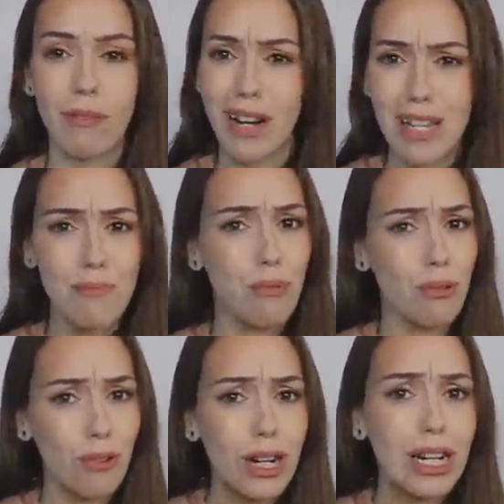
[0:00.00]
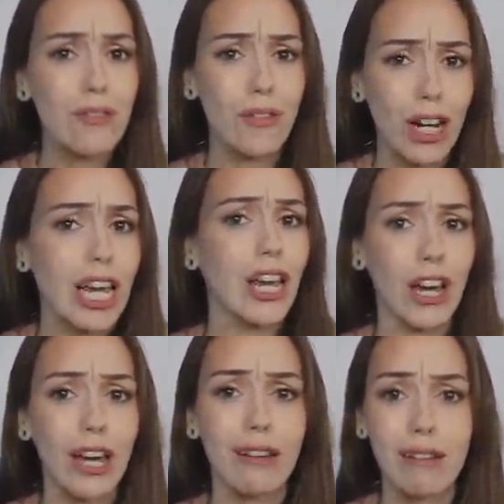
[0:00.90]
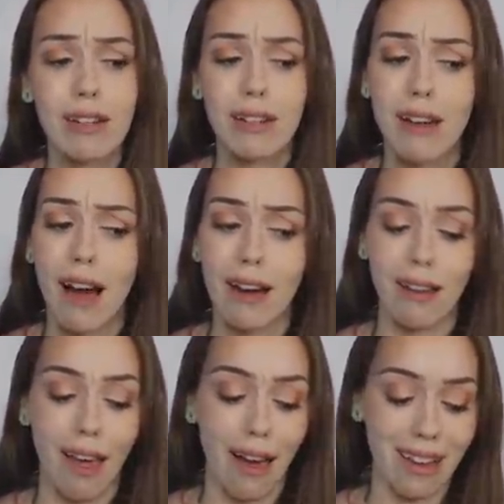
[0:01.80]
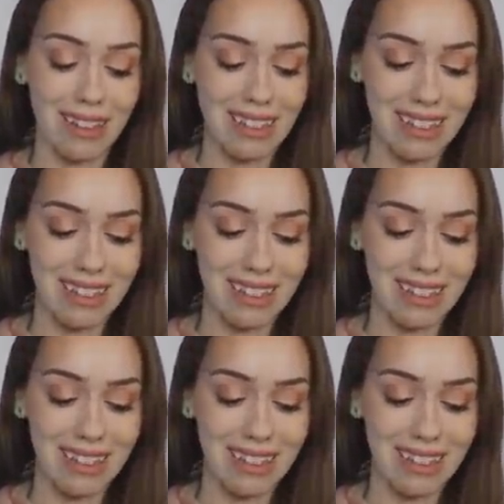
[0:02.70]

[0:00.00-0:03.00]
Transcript: but it's pretty freaking good, not gonna lie.